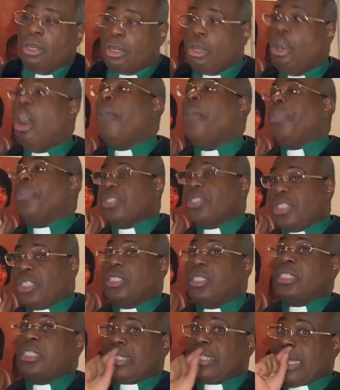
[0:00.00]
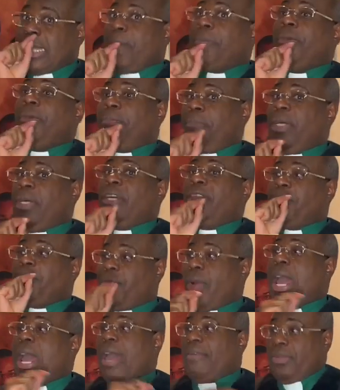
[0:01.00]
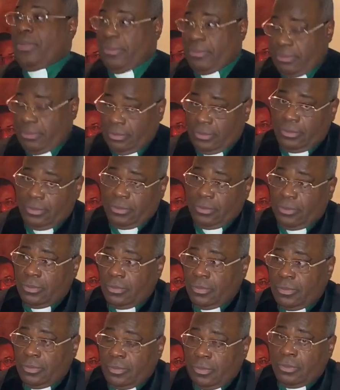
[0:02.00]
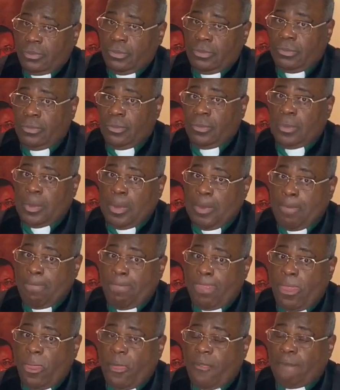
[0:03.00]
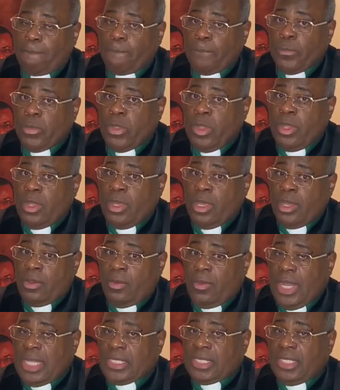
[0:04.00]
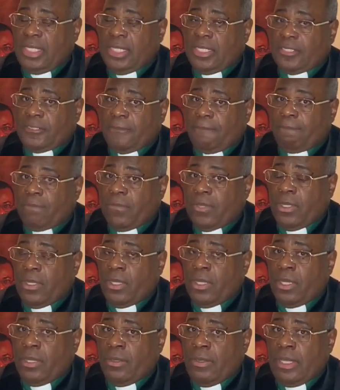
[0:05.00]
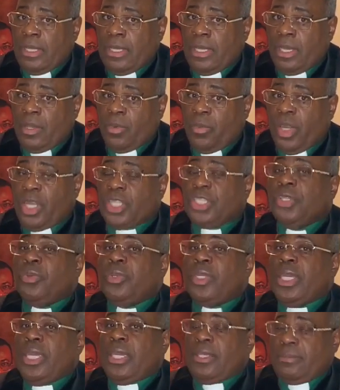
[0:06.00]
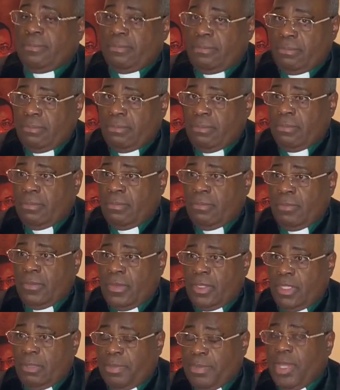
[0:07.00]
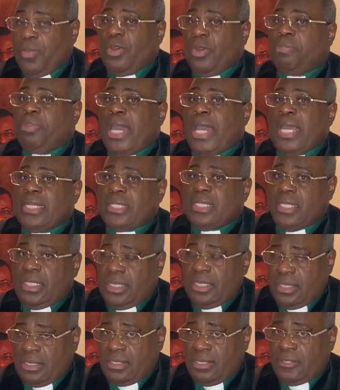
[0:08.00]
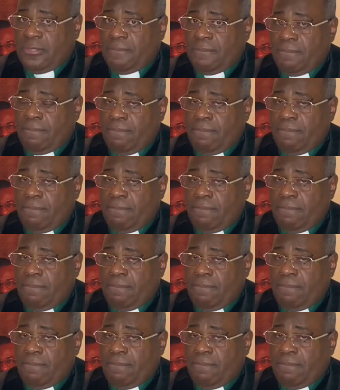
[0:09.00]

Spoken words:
Corporal's just a step above the private. And watch this. And once you get to be where pastor is